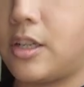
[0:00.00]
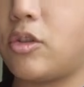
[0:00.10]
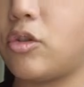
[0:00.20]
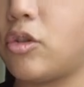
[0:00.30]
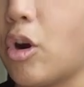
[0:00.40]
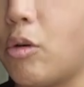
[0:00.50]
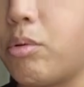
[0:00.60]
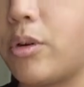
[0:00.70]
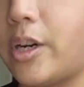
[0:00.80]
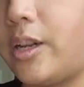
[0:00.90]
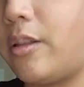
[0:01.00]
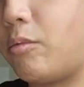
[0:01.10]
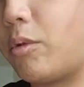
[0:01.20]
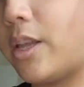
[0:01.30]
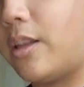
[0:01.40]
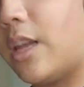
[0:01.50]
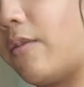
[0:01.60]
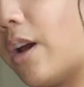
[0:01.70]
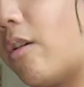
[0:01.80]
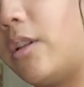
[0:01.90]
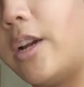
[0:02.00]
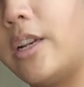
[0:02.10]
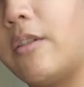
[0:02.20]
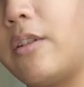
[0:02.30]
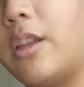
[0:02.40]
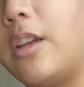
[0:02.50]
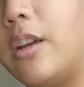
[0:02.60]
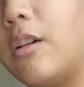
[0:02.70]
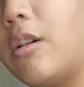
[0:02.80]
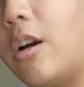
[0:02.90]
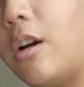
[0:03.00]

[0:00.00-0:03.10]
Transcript: It's so pretty the way that they've outlined everything here.